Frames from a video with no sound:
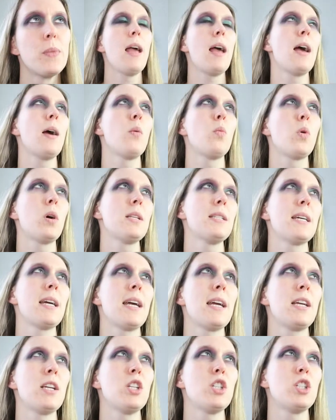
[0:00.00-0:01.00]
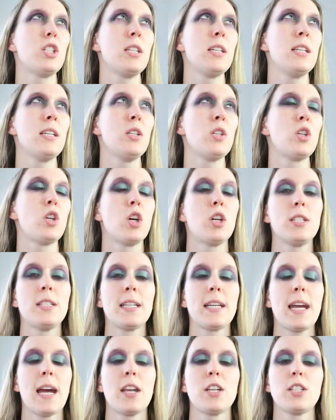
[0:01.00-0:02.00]
And one day she goes to
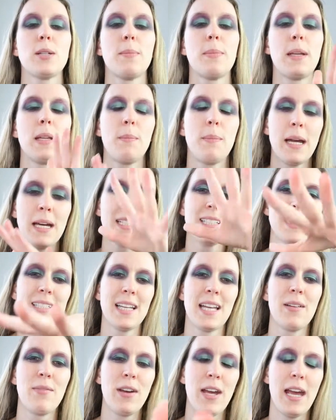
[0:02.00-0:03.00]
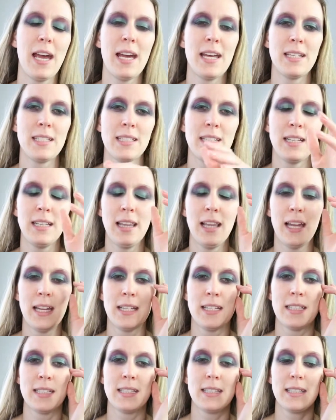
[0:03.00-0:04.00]
catch it, but it bounces out of her hand and
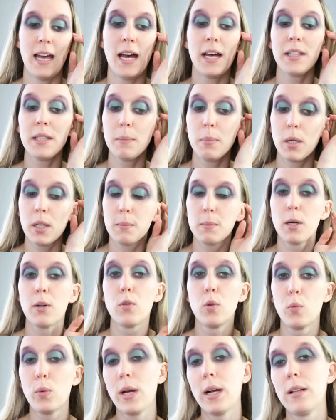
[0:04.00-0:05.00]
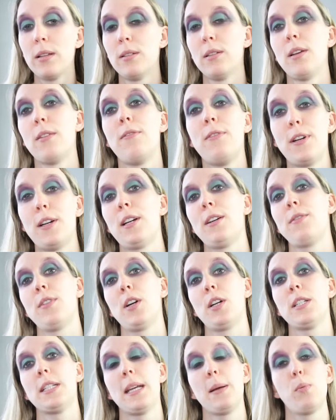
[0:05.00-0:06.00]
lands at the bottom of a well, a very,
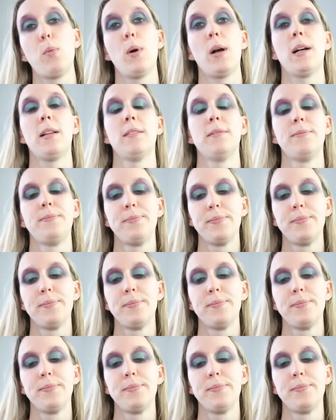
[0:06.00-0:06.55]
very deep well.